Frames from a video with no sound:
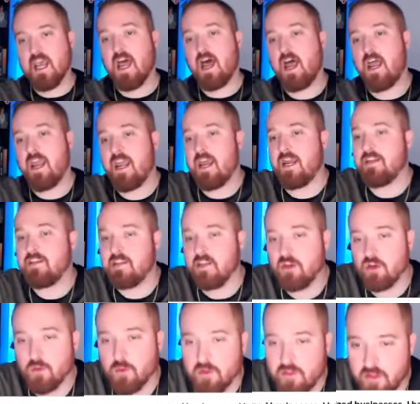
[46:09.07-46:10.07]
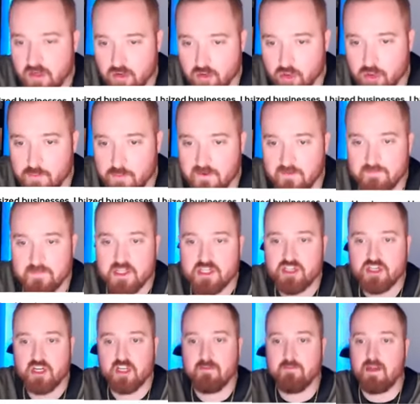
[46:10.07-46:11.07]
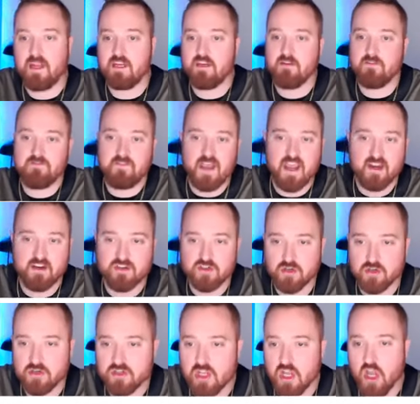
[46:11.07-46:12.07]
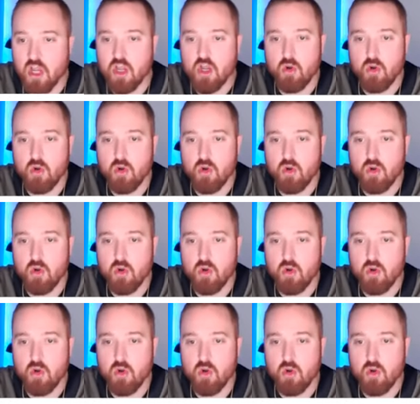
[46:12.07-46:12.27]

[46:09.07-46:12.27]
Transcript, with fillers: I had dinner with a group of Michigan manufacturers